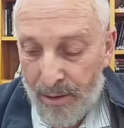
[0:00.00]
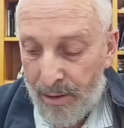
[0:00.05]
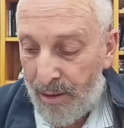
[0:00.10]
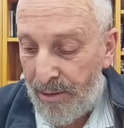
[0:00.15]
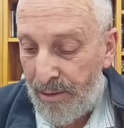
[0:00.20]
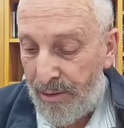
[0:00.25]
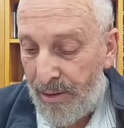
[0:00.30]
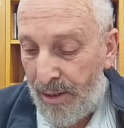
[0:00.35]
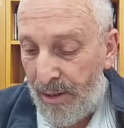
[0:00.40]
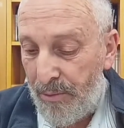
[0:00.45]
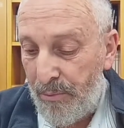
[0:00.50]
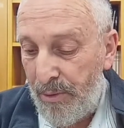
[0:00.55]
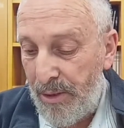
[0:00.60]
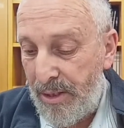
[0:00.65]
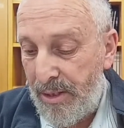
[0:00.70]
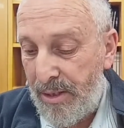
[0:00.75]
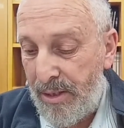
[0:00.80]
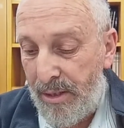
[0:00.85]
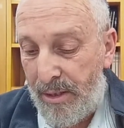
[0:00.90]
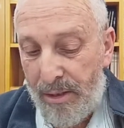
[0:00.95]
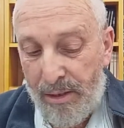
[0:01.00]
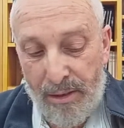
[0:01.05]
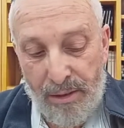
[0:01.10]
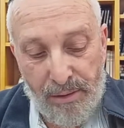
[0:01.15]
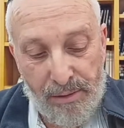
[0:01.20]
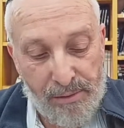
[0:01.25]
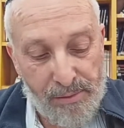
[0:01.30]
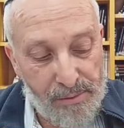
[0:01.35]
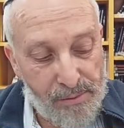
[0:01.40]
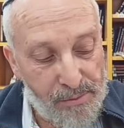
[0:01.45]
And then we
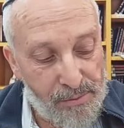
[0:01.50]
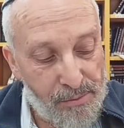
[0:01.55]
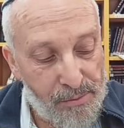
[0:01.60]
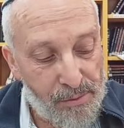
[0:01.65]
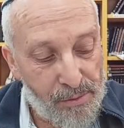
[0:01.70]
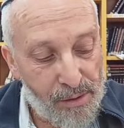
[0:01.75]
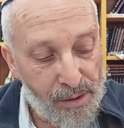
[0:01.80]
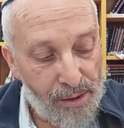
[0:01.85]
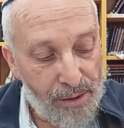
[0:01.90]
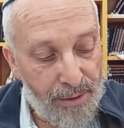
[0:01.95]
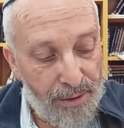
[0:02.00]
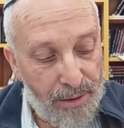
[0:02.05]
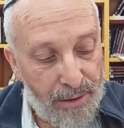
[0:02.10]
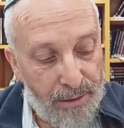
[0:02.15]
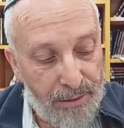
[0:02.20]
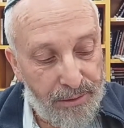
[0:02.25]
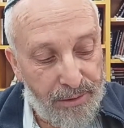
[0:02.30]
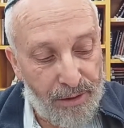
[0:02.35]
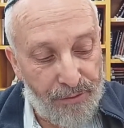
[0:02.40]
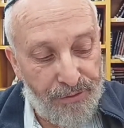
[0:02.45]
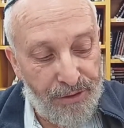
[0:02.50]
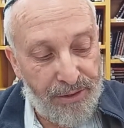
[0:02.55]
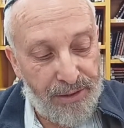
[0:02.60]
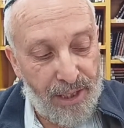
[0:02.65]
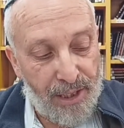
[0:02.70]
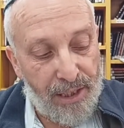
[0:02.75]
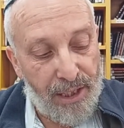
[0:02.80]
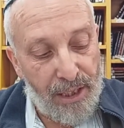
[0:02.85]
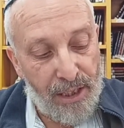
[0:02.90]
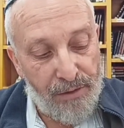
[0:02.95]
see David
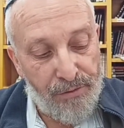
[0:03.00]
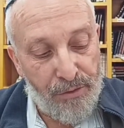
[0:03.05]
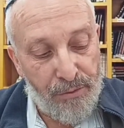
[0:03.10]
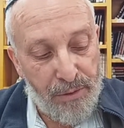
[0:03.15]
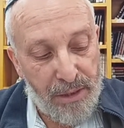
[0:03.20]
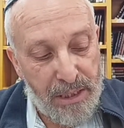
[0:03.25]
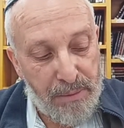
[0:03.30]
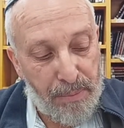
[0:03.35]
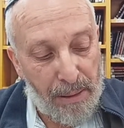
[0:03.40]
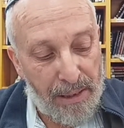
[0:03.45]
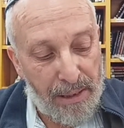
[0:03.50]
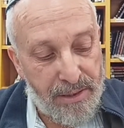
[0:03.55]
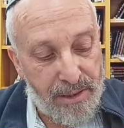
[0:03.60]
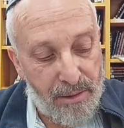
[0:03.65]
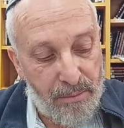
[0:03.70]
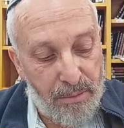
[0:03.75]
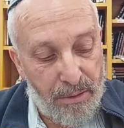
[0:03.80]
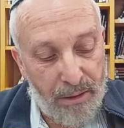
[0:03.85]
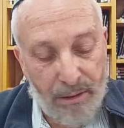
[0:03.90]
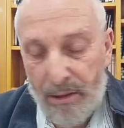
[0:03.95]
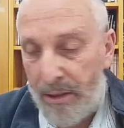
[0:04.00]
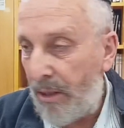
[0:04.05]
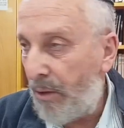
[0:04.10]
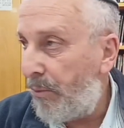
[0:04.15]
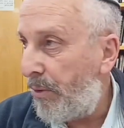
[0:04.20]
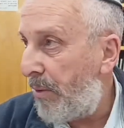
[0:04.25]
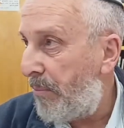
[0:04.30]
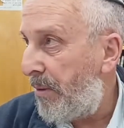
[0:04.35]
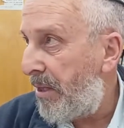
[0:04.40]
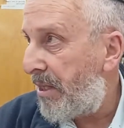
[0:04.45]
taking even responsibility
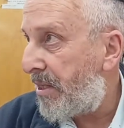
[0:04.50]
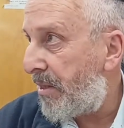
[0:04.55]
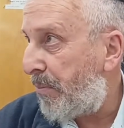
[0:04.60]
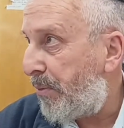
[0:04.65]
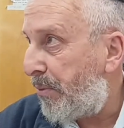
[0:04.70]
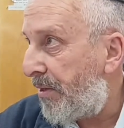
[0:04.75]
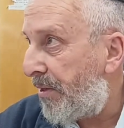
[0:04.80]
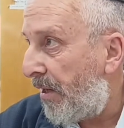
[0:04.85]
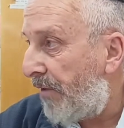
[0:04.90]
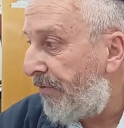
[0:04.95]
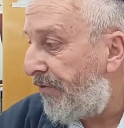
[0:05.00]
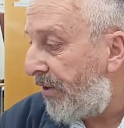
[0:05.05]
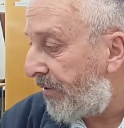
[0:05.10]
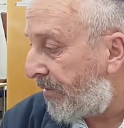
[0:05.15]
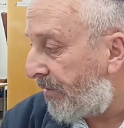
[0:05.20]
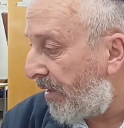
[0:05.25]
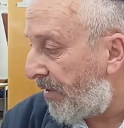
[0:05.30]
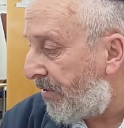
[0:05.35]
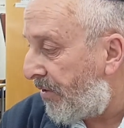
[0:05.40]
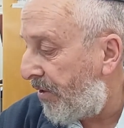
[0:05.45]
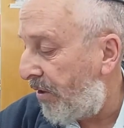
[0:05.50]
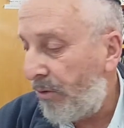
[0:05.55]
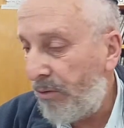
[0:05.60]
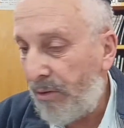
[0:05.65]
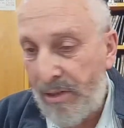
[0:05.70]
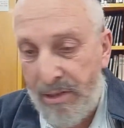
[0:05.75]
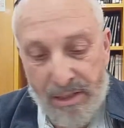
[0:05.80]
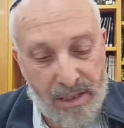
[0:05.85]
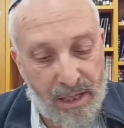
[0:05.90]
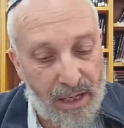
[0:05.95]
when he meets up with Evyatar, the
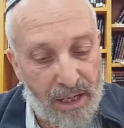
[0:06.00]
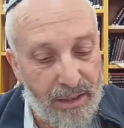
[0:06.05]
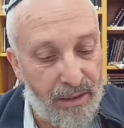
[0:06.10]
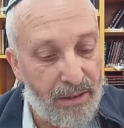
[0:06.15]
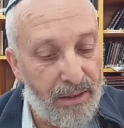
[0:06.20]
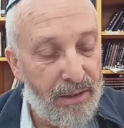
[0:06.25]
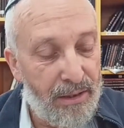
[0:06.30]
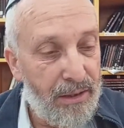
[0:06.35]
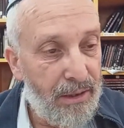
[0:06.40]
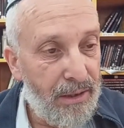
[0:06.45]
only son